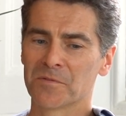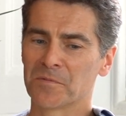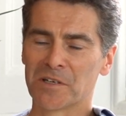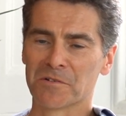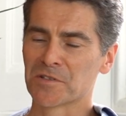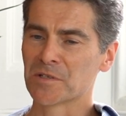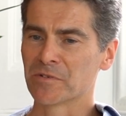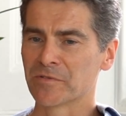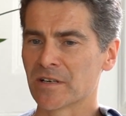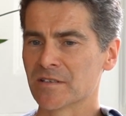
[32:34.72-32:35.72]
when you're a
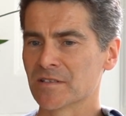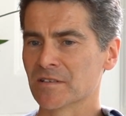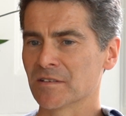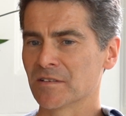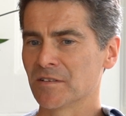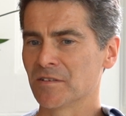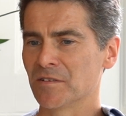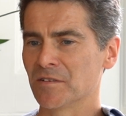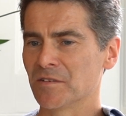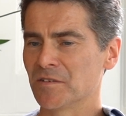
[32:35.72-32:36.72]
supervisor,
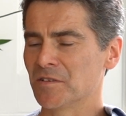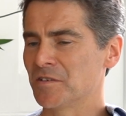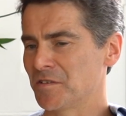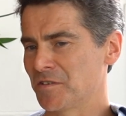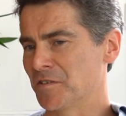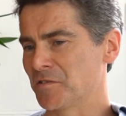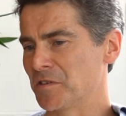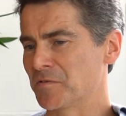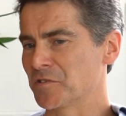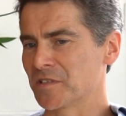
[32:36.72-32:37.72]
that
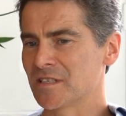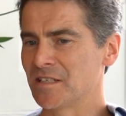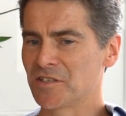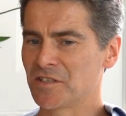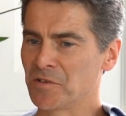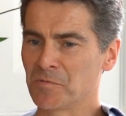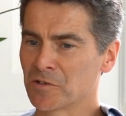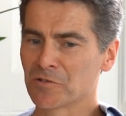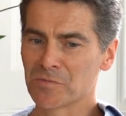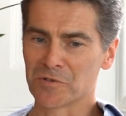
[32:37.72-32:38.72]
you've got to teach,
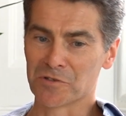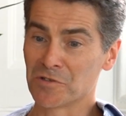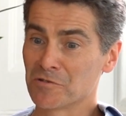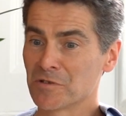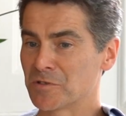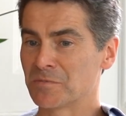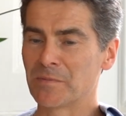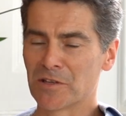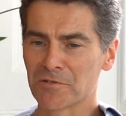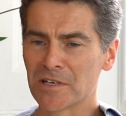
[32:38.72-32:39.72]
one group or two groups or
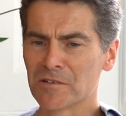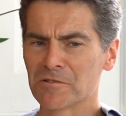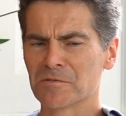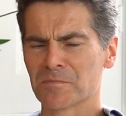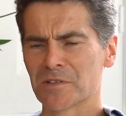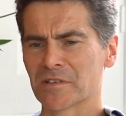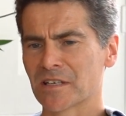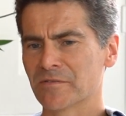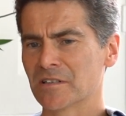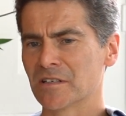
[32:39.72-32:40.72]
maybe three groups on a
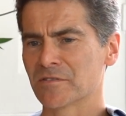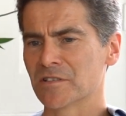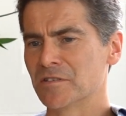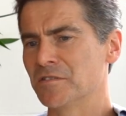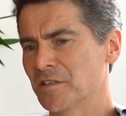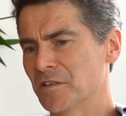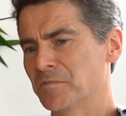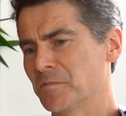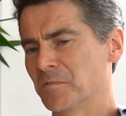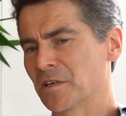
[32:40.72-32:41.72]
given afternoon,
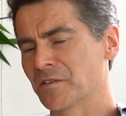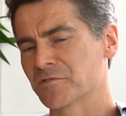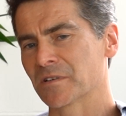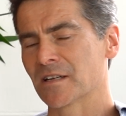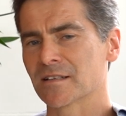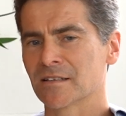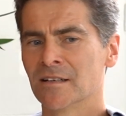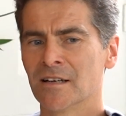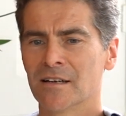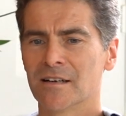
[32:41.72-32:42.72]
one after another.
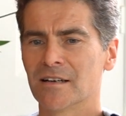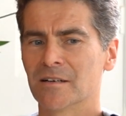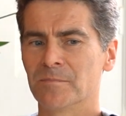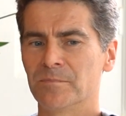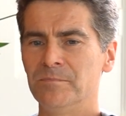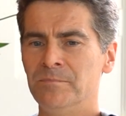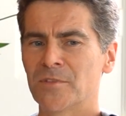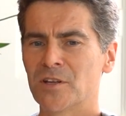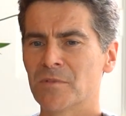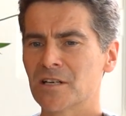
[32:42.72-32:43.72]

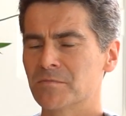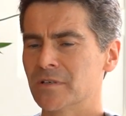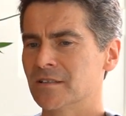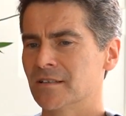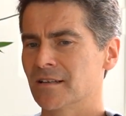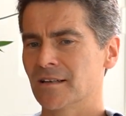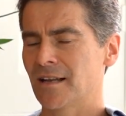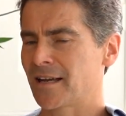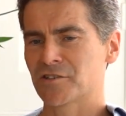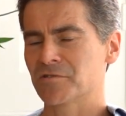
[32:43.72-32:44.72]
You might have been
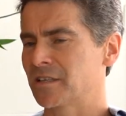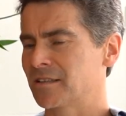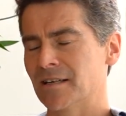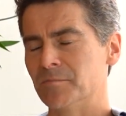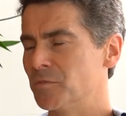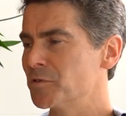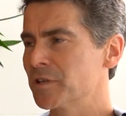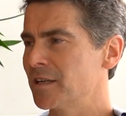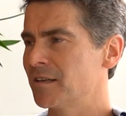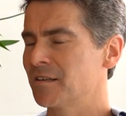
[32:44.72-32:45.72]
lecturing that
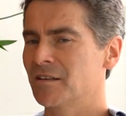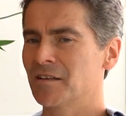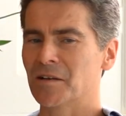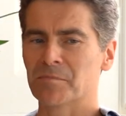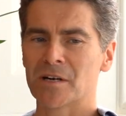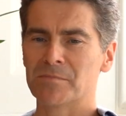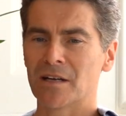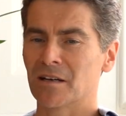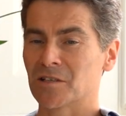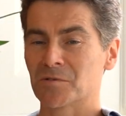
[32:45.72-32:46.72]
morning. It might be
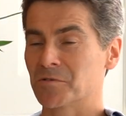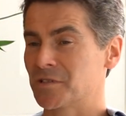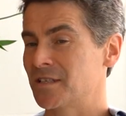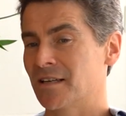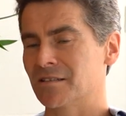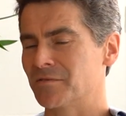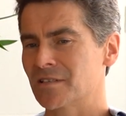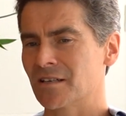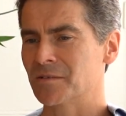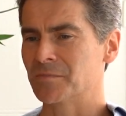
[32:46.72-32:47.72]
getting towards the end of
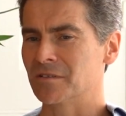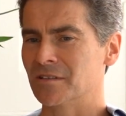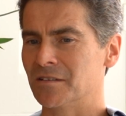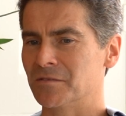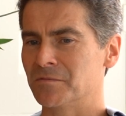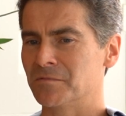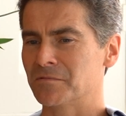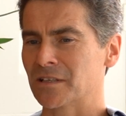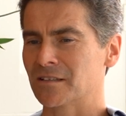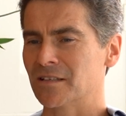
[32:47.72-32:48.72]
term and
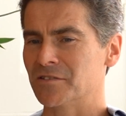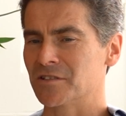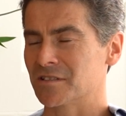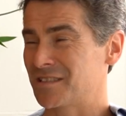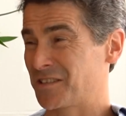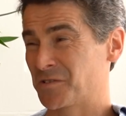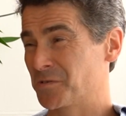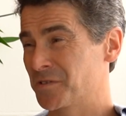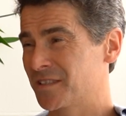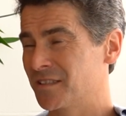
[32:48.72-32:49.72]
frankly, you're just
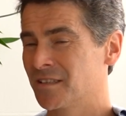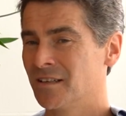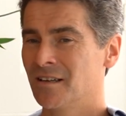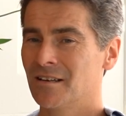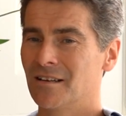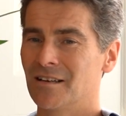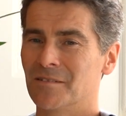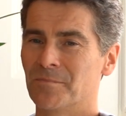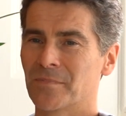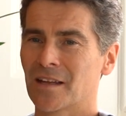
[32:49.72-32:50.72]
exhausted.
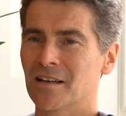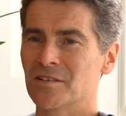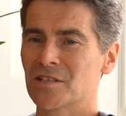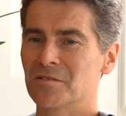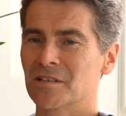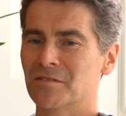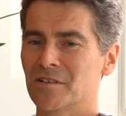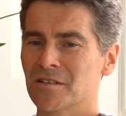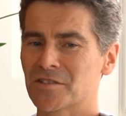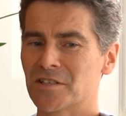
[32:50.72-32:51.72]
And so in
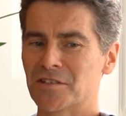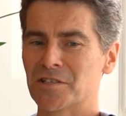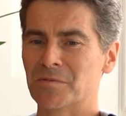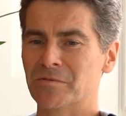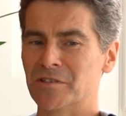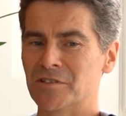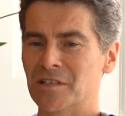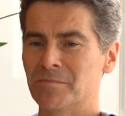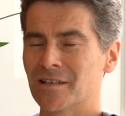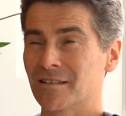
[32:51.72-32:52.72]
advance of the supervision,
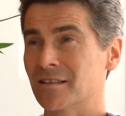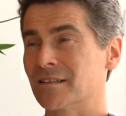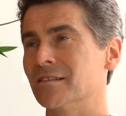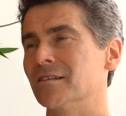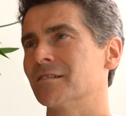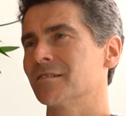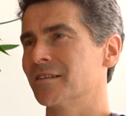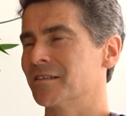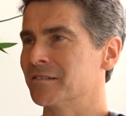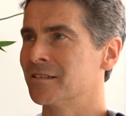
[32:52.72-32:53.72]
you might think,
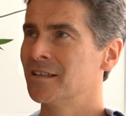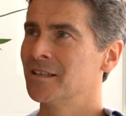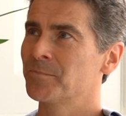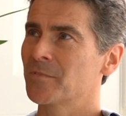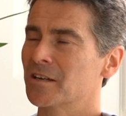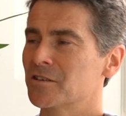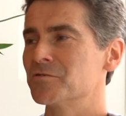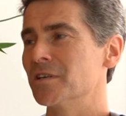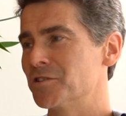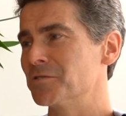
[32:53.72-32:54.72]
I
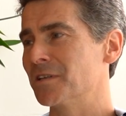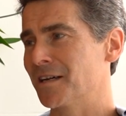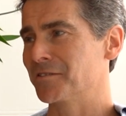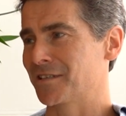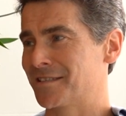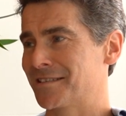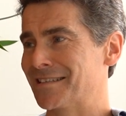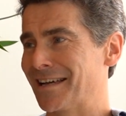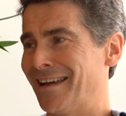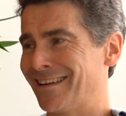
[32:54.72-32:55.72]
could really do without this
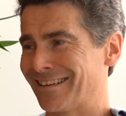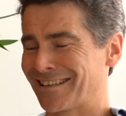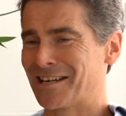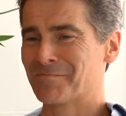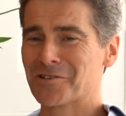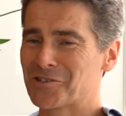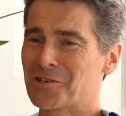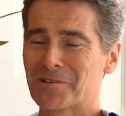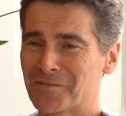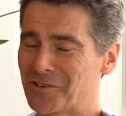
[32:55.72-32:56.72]
today. Like, I'm not
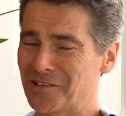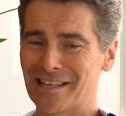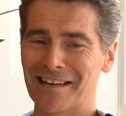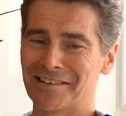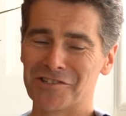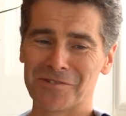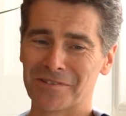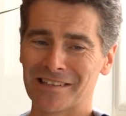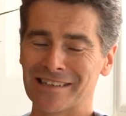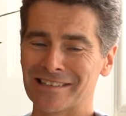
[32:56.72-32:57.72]
sure I've got the energy
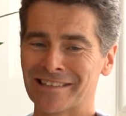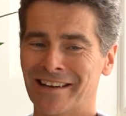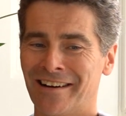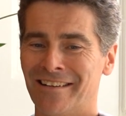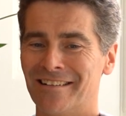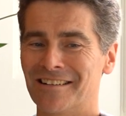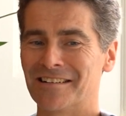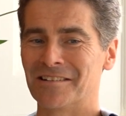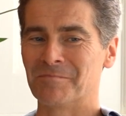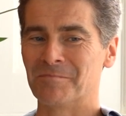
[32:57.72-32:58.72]
for this.
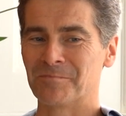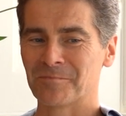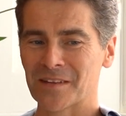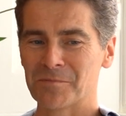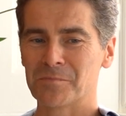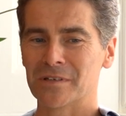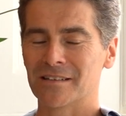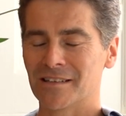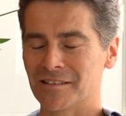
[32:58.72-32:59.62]
But